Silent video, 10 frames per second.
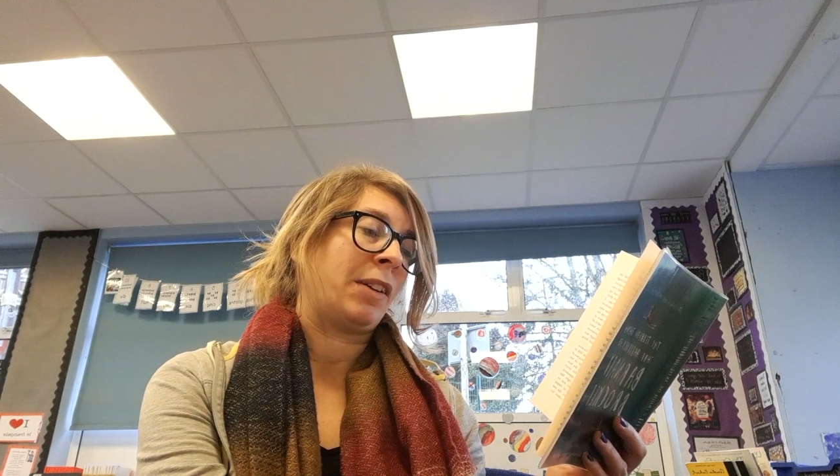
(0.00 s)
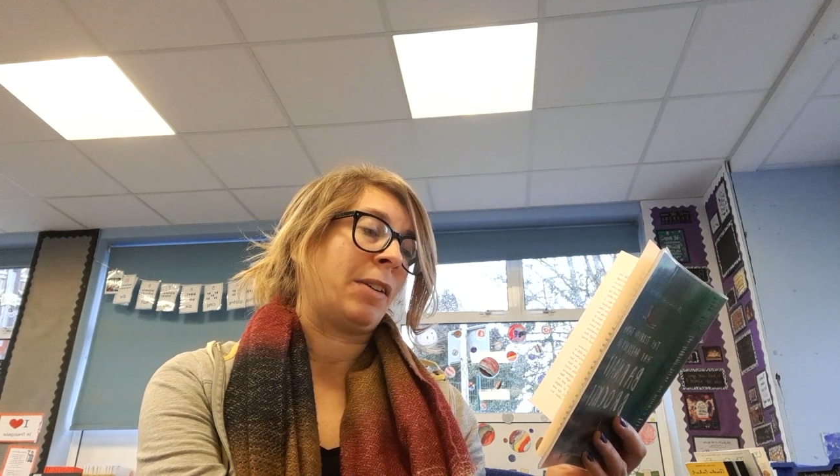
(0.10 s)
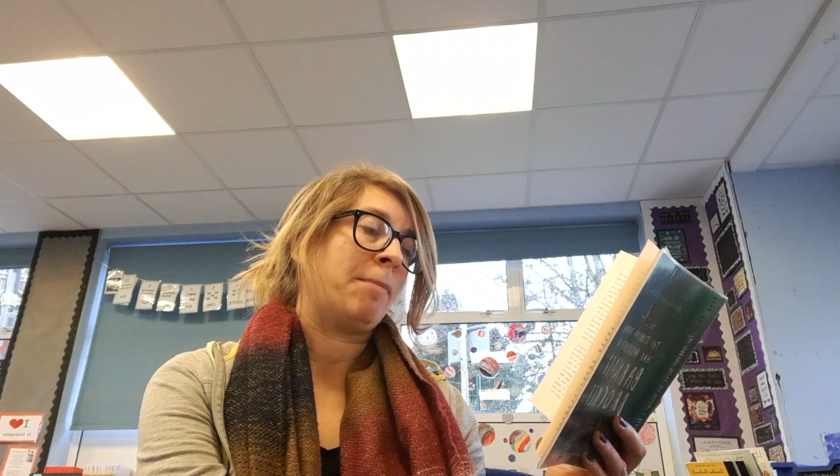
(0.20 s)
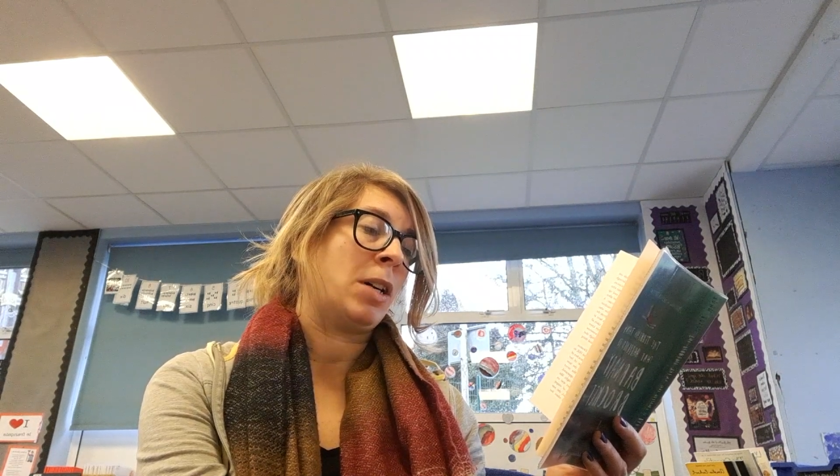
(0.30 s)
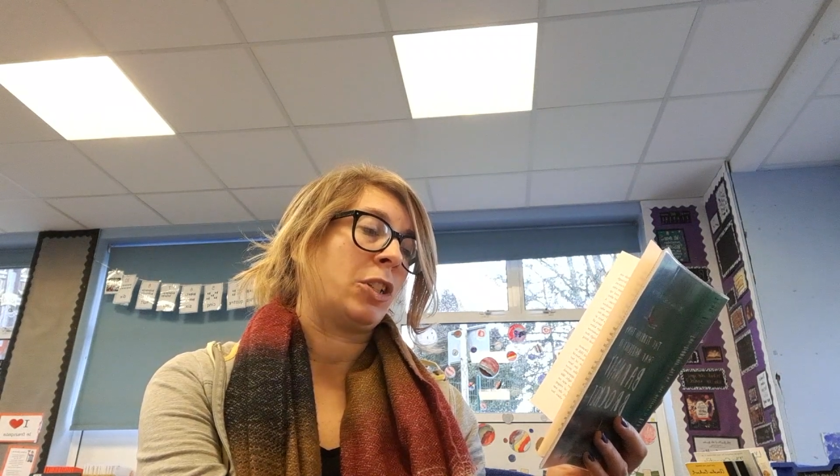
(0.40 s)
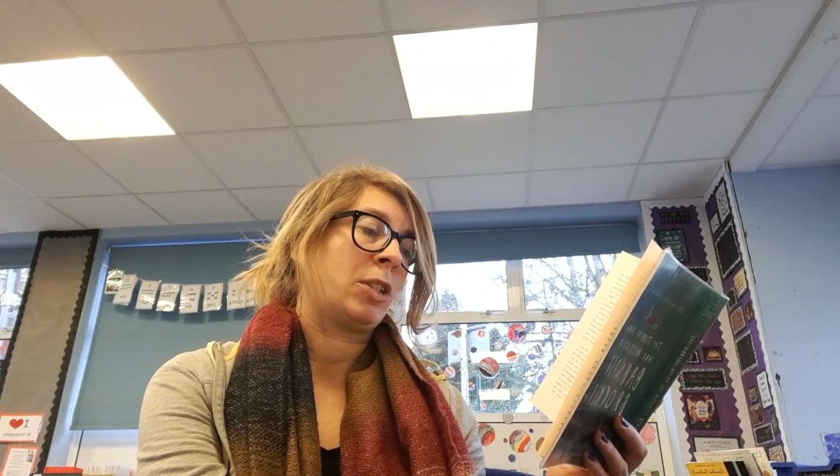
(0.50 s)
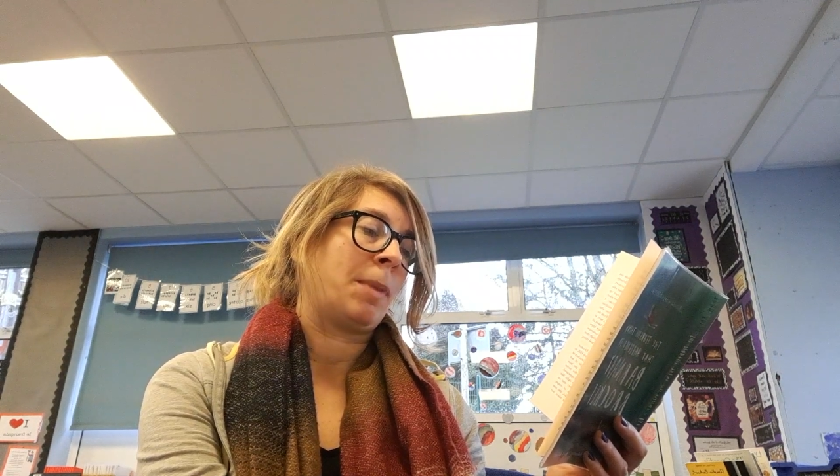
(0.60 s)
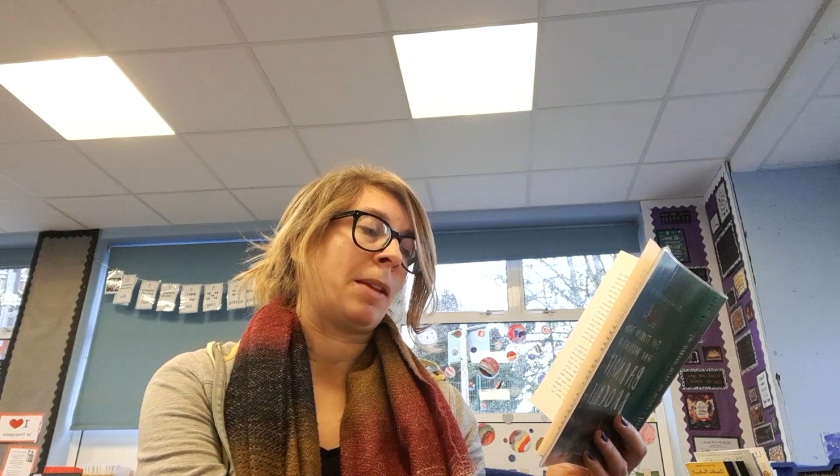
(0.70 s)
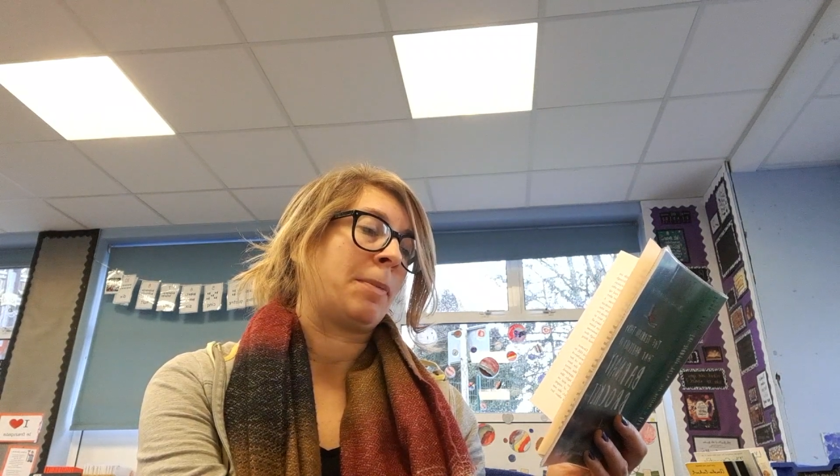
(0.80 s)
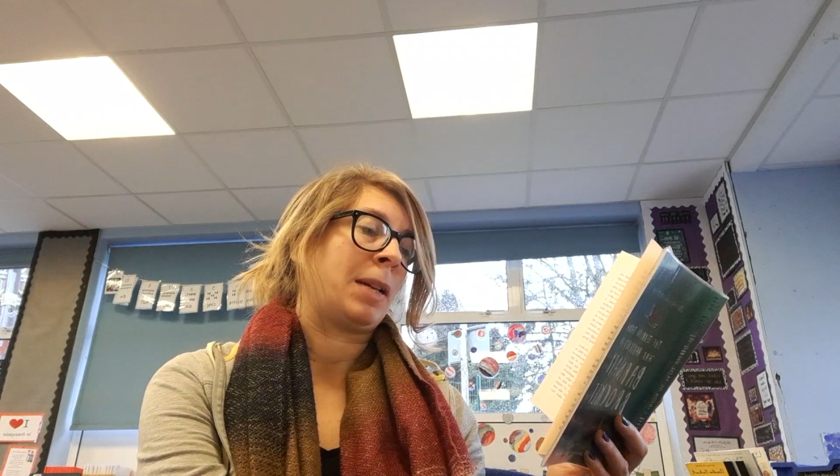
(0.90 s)
very much
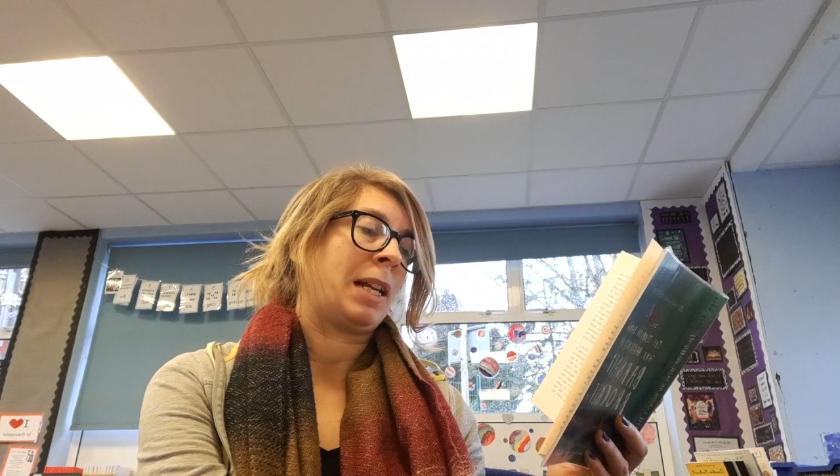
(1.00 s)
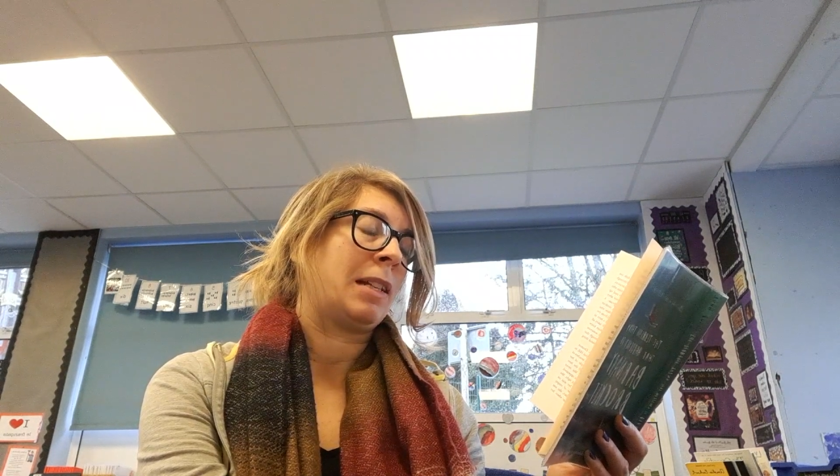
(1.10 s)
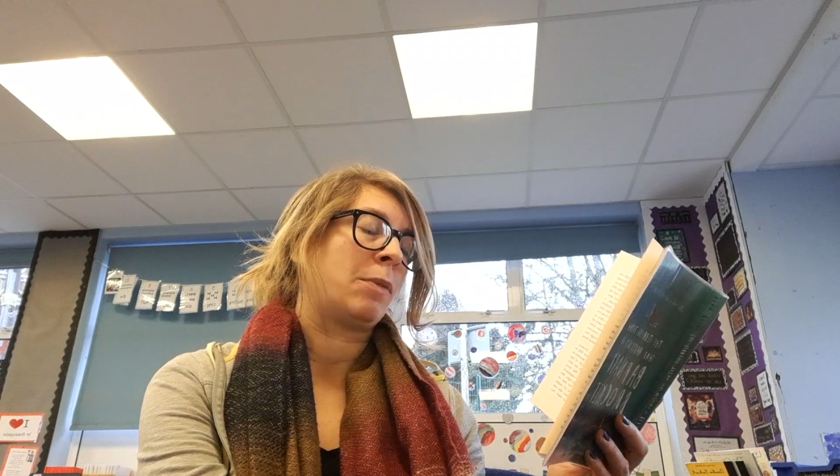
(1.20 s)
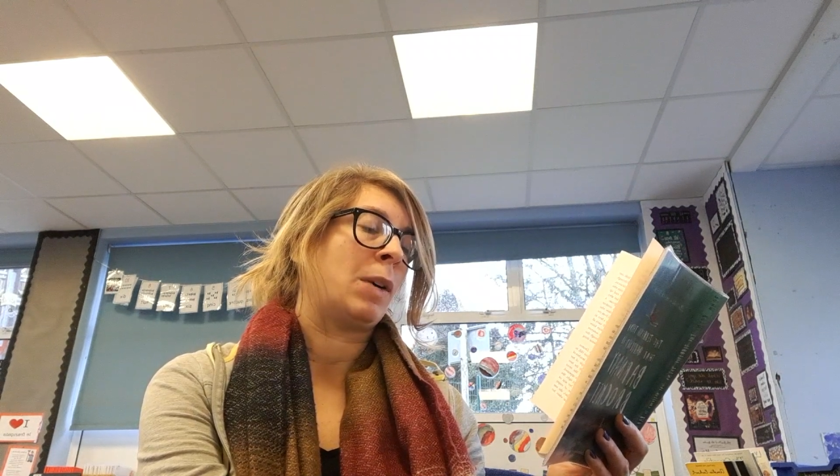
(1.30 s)
about the planet's